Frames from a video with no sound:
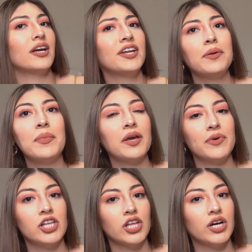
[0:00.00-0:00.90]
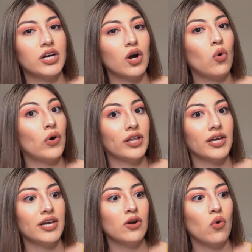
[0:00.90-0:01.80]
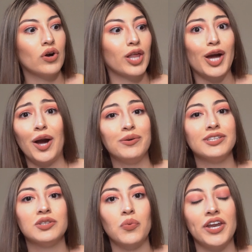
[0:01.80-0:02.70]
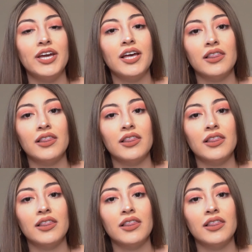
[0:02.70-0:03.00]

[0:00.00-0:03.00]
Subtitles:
It didn't make me look oily or like I was sweating.